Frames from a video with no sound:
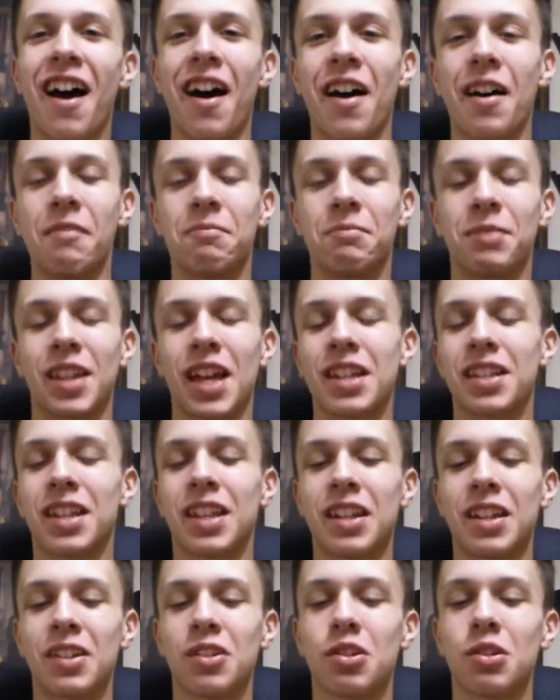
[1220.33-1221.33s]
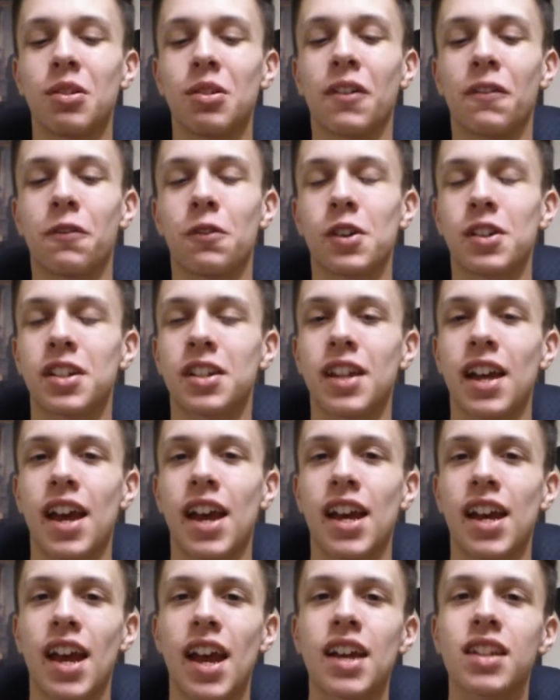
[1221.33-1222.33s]
But that's going to do it for
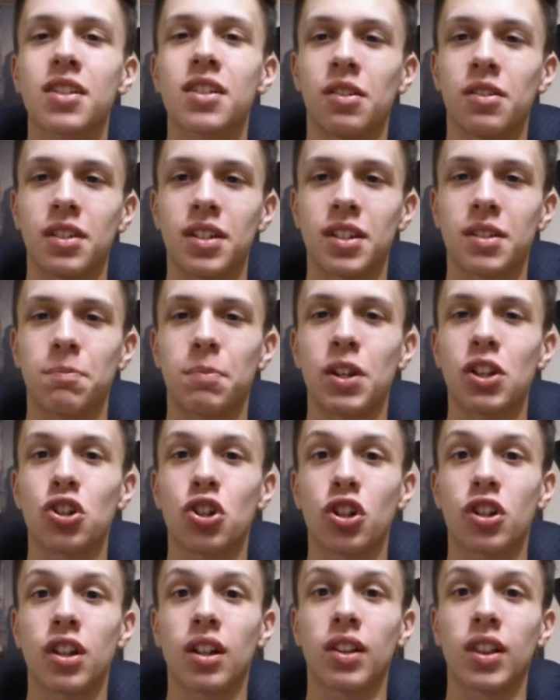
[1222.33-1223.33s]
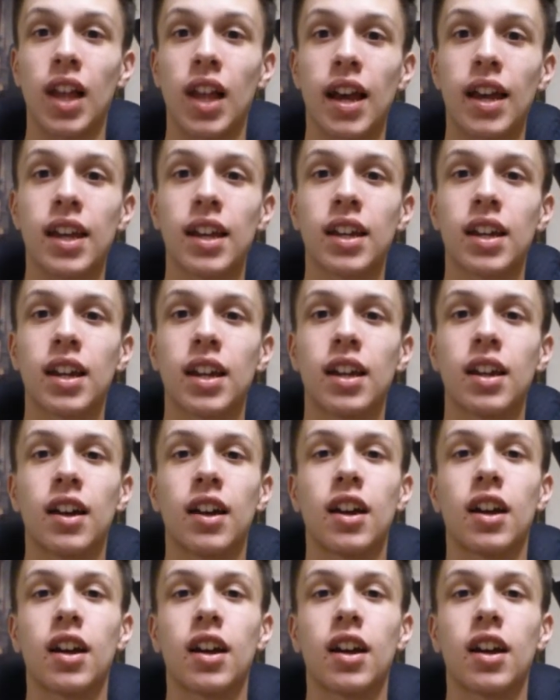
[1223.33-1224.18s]
today. As always, be sure to like,